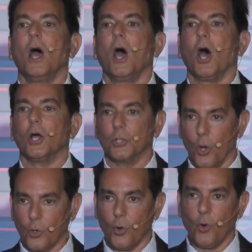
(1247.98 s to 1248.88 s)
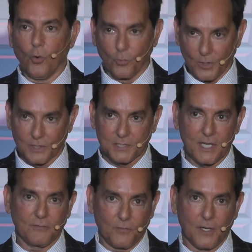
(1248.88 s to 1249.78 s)
A local real
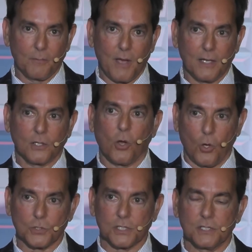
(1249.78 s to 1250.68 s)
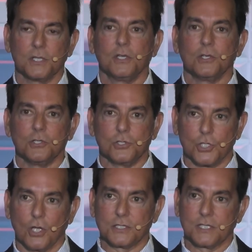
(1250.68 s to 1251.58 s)
estate friend of mine calls it
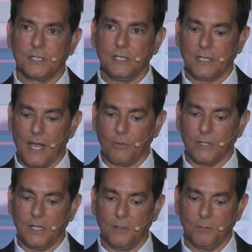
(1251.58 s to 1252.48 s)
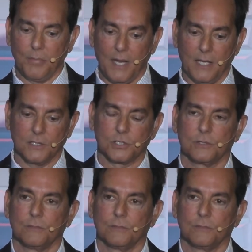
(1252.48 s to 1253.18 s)
Johnson County beige.